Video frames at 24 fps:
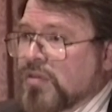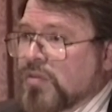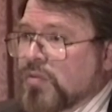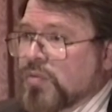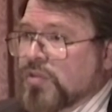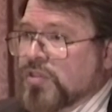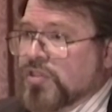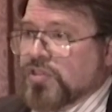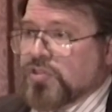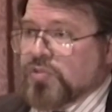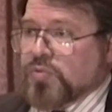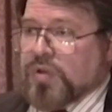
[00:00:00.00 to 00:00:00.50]

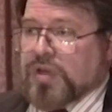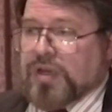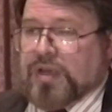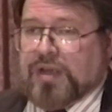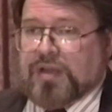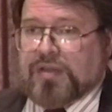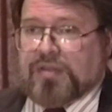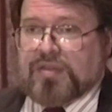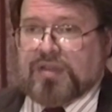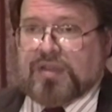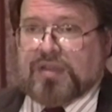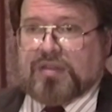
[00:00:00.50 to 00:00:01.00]
which is why
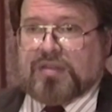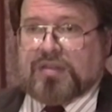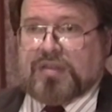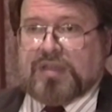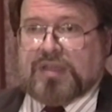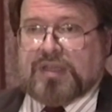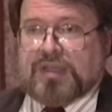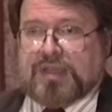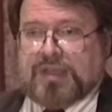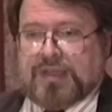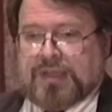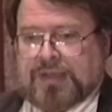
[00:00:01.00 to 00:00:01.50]
I think
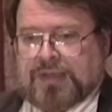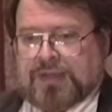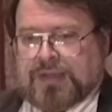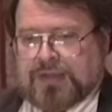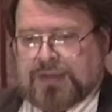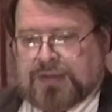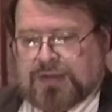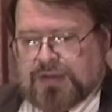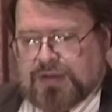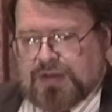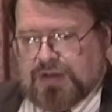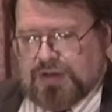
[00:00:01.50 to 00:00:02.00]
the
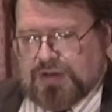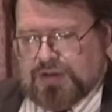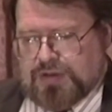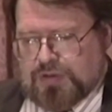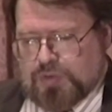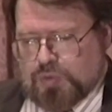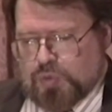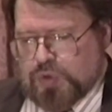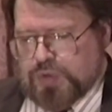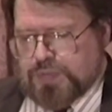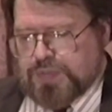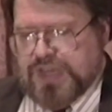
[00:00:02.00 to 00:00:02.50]

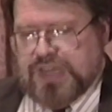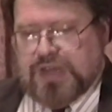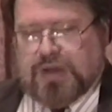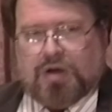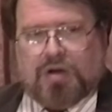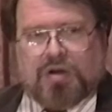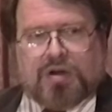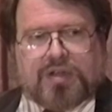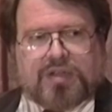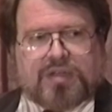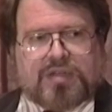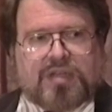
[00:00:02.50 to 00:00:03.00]
would be
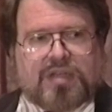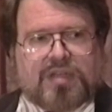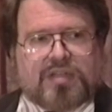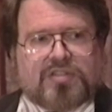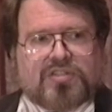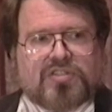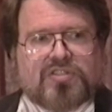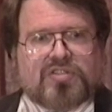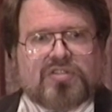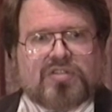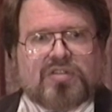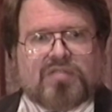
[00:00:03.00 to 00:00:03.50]

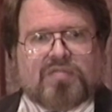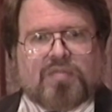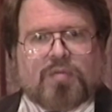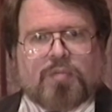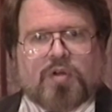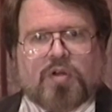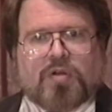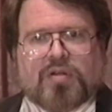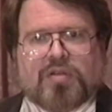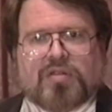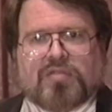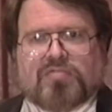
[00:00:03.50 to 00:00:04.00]
architects of
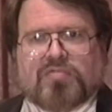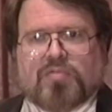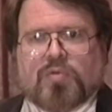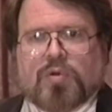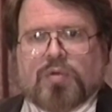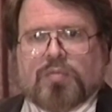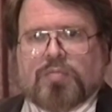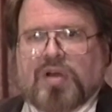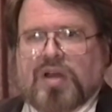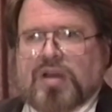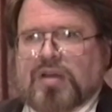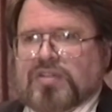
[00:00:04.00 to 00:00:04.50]
American
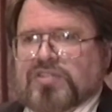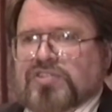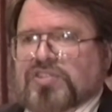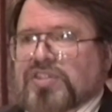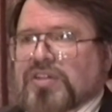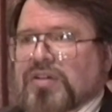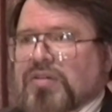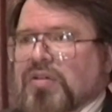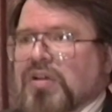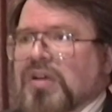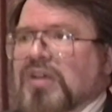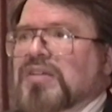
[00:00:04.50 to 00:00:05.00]
foreign
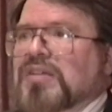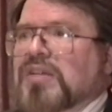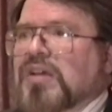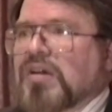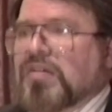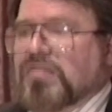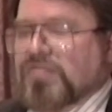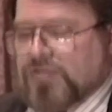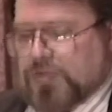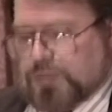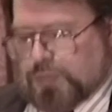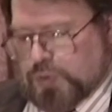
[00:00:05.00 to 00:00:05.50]
policy are
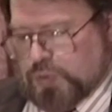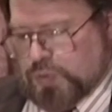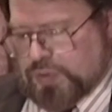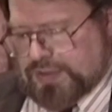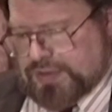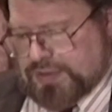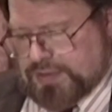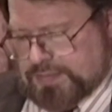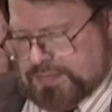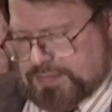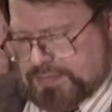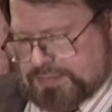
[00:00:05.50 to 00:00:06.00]
uncomfortable
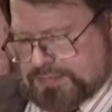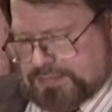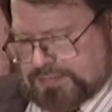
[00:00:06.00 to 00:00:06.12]
with them.